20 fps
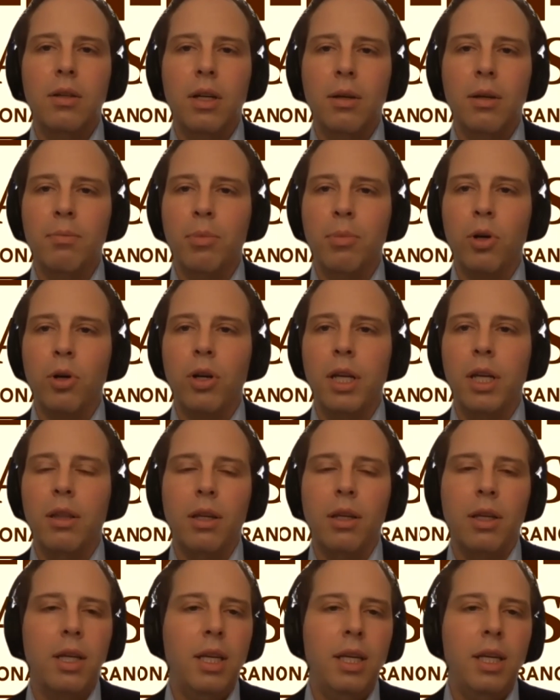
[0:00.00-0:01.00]
Bernie,
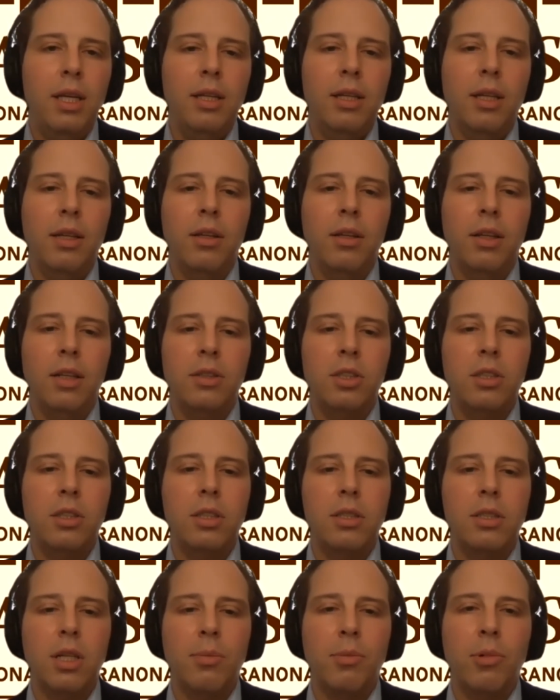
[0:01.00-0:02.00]
the key, and just
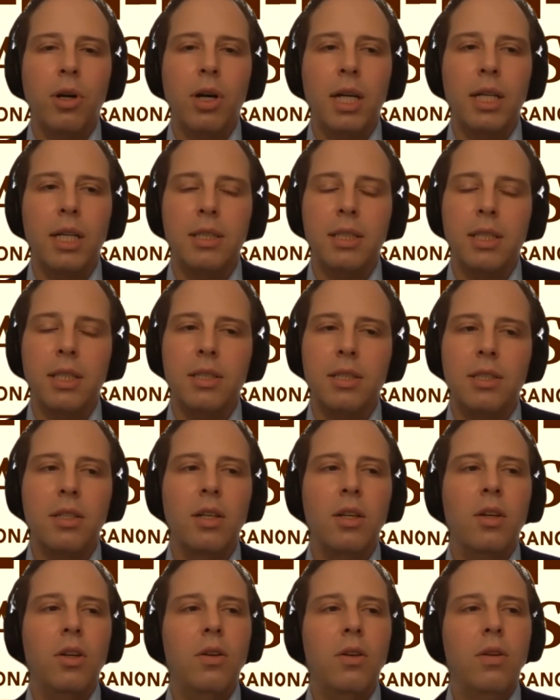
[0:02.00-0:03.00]
to summarize, is
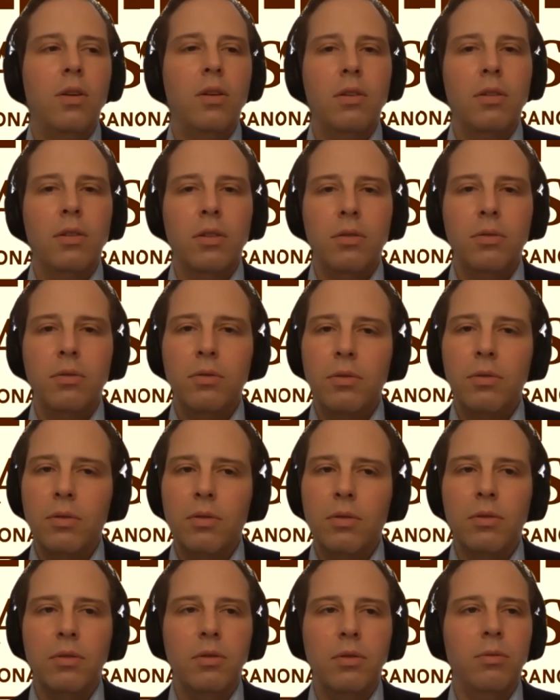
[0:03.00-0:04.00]

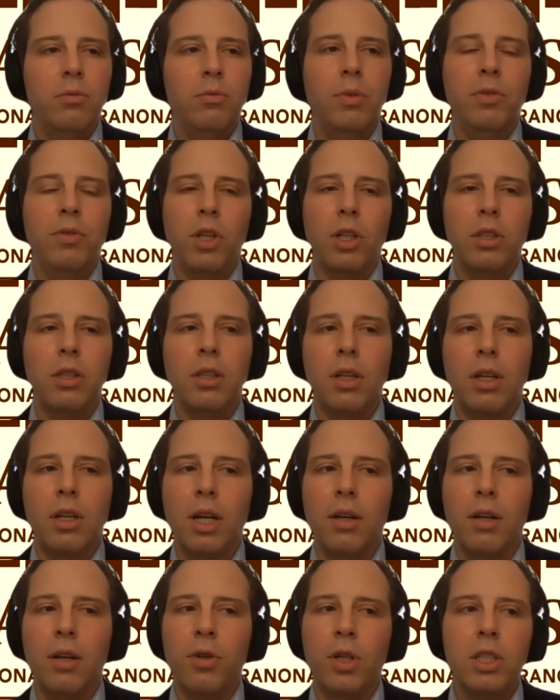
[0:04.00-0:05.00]
we've looked at the
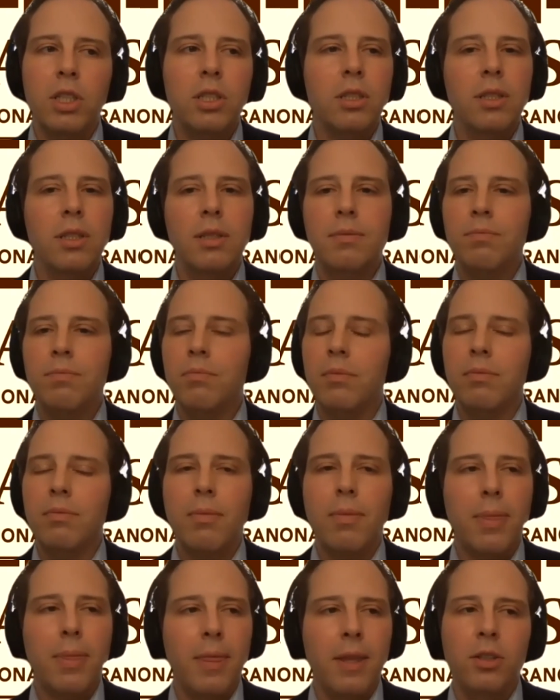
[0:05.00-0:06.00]
coverage.
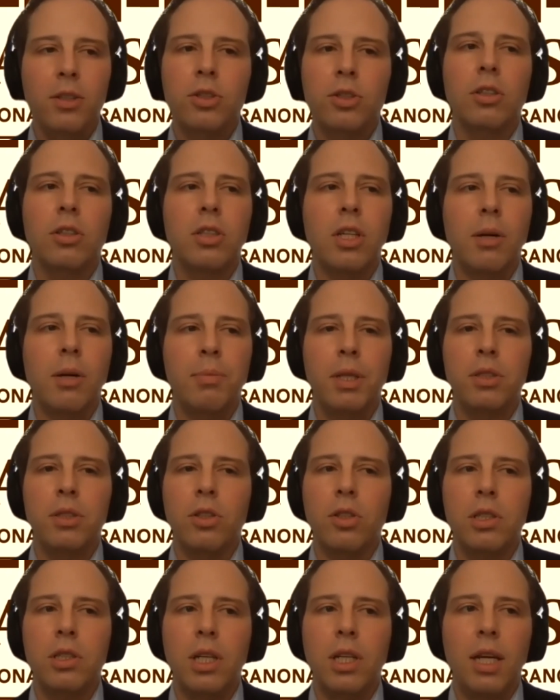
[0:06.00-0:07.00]
The insurance companies
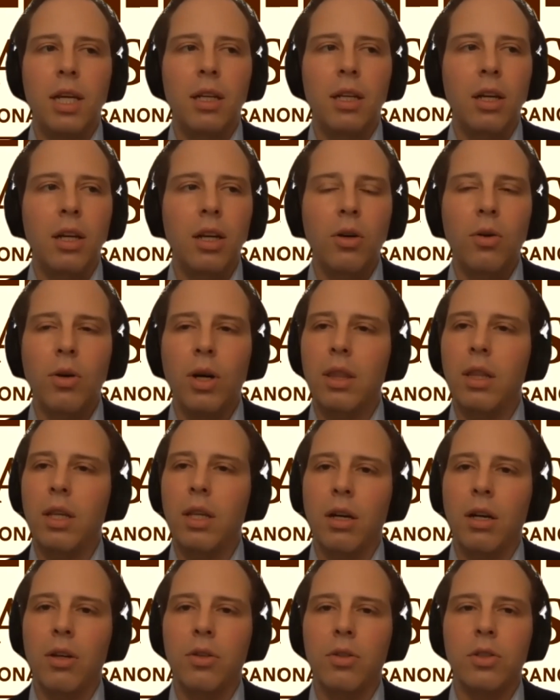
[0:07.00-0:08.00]
are saying no. I
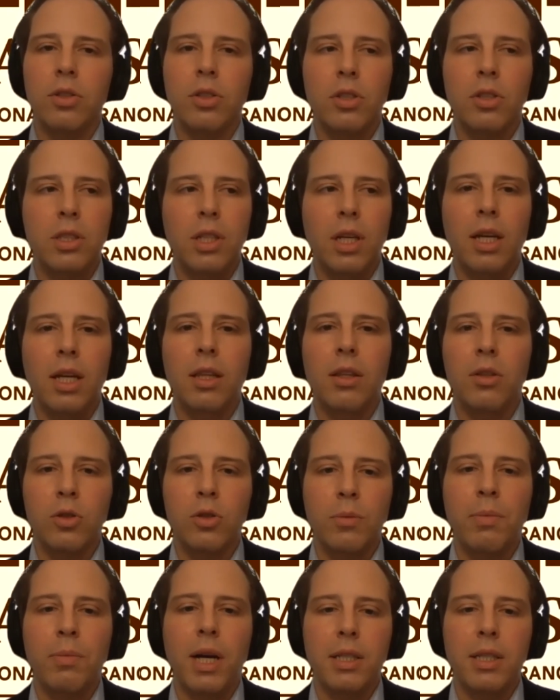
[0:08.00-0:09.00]
think others are saying there's
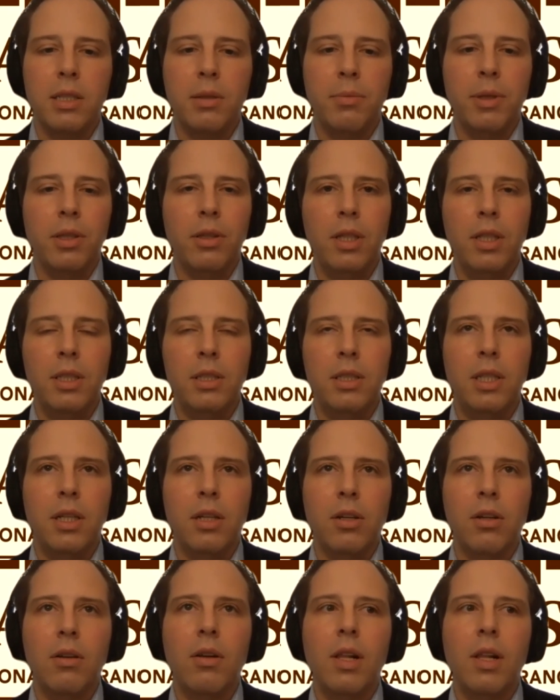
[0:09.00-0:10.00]
some possibilities here.